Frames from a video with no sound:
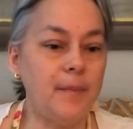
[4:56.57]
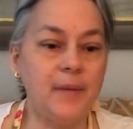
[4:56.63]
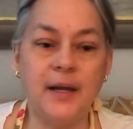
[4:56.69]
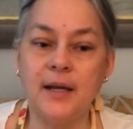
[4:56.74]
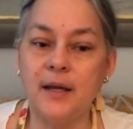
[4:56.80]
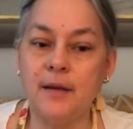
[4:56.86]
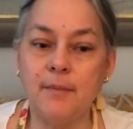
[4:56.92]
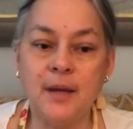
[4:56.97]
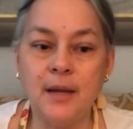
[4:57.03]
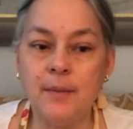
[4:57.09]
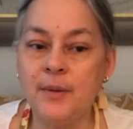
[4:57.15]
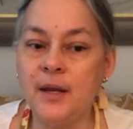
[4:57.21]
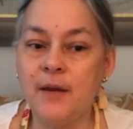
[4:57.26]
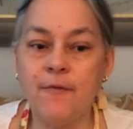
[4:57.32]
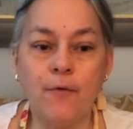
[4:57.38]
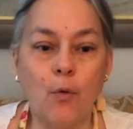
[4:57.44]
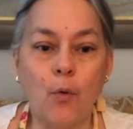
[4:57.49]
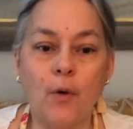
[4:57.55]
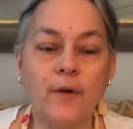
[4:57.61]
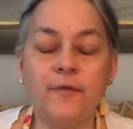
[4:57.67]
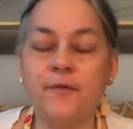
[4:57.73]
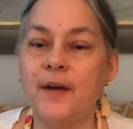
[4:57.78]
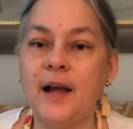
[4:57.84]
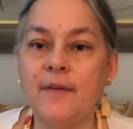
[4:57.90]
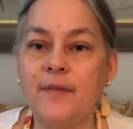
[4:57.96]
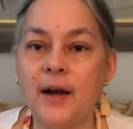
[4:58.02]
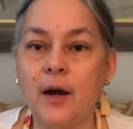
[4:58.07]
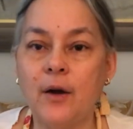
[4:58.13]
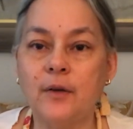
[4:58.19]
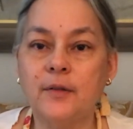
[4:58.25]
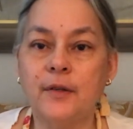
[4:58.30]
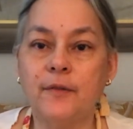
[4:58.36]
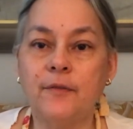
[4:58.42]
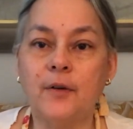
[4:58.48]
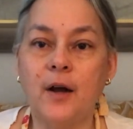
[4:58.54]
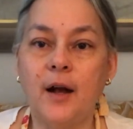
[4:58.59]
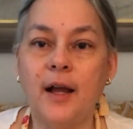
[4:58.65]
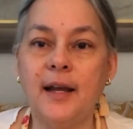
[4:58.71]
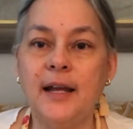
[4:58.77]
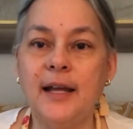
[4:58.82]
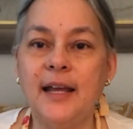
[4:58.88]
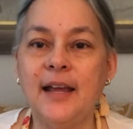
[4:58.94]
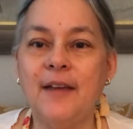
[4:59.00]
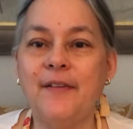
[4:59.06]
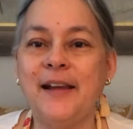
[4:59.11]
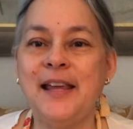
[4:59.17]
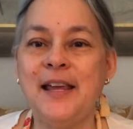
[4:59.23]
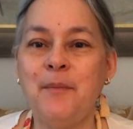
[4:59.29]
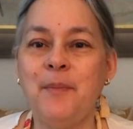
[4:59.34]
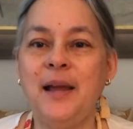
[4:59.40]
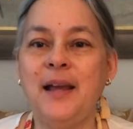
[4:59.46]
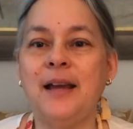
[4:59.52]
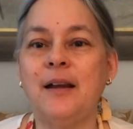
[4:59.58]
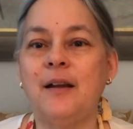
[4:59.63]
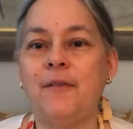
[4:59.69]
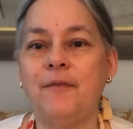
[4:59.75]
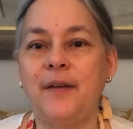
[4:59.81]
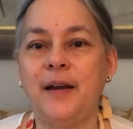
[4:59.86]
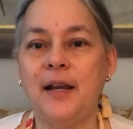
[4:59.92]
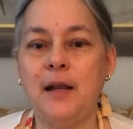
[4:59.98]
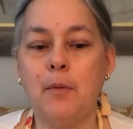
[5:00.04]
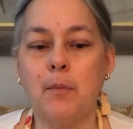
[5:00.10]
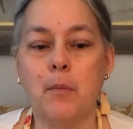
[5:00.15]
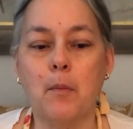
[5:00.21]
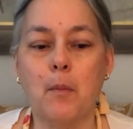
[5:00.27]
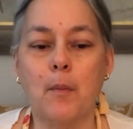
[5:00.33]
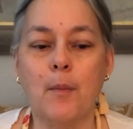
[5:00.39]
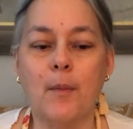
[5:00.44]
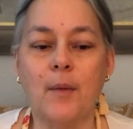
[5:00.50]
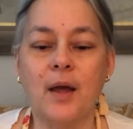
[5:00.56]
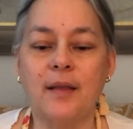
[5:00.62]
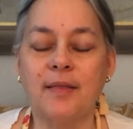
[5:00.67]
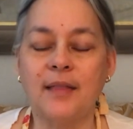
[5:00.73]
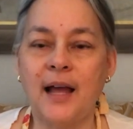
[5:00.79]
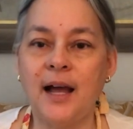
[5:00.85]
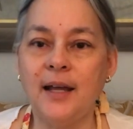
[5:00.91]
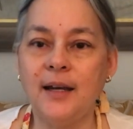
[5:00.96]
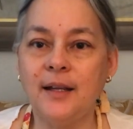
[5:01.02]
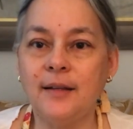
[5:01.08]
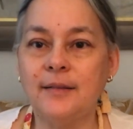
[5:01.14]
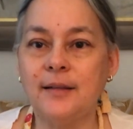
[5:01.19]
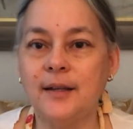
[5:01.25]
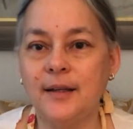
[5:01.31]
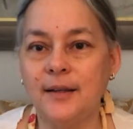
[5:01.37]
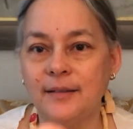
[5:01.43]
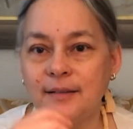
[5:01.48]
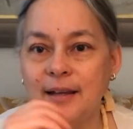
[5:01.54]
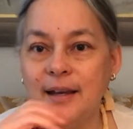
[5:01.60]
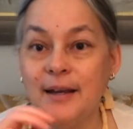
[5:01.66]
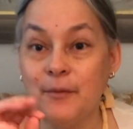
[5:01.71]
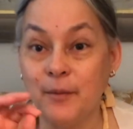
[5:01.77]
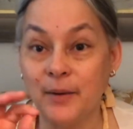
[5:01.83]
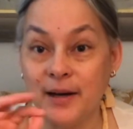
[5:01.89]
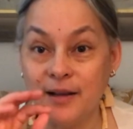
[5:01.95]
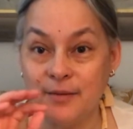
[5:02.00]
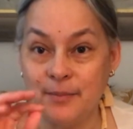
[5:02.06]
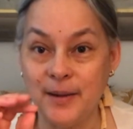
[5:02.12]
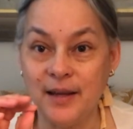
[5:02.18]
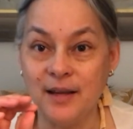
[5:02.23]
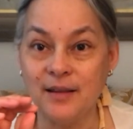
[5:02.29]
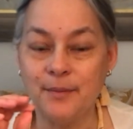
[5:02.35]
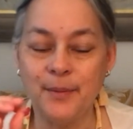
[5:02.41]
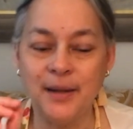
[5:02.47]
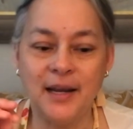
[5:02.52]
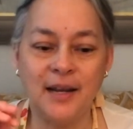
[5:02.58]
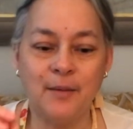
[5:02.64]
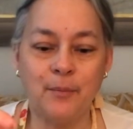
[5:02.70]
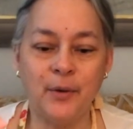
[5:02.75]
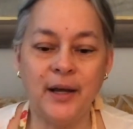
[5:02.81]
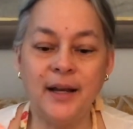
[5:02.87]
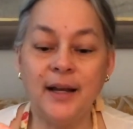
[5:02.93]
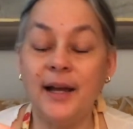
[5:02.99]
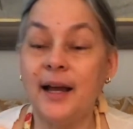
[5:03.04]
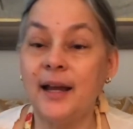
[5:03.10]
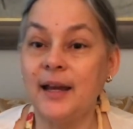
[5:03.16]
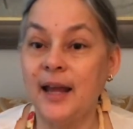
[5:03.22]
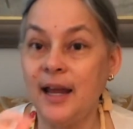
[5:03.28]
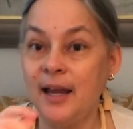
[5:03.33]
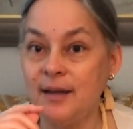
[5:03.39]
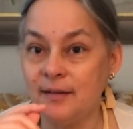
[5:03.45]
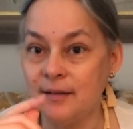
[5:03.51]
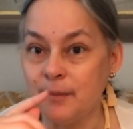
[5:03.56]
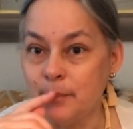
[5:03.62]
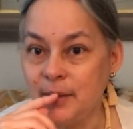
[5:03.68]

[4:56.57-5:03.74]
And maybe four or five hours have gone. If I keep making a funny like that, it's because when I was making the banana bread, I ate some